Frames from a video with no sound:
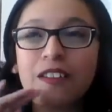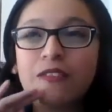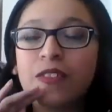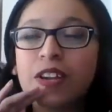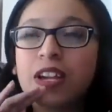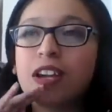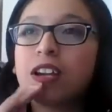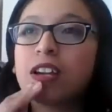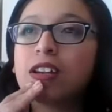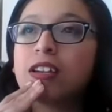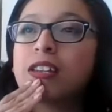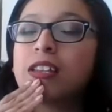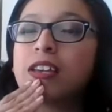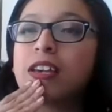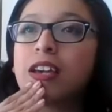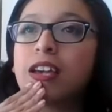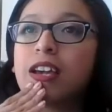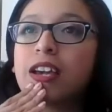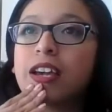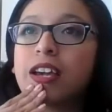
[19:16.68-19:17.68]
fan,
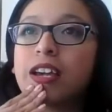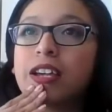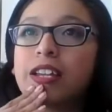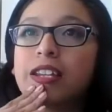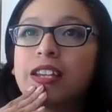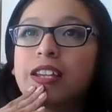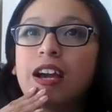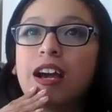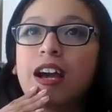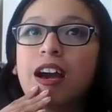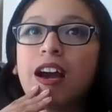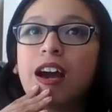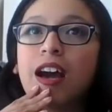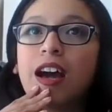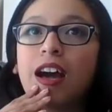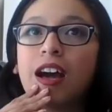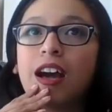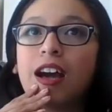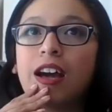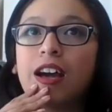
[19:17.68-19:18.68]
and
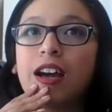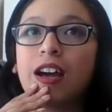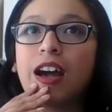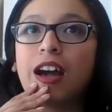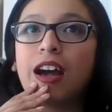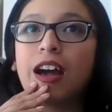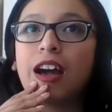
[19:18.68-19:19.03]
uh,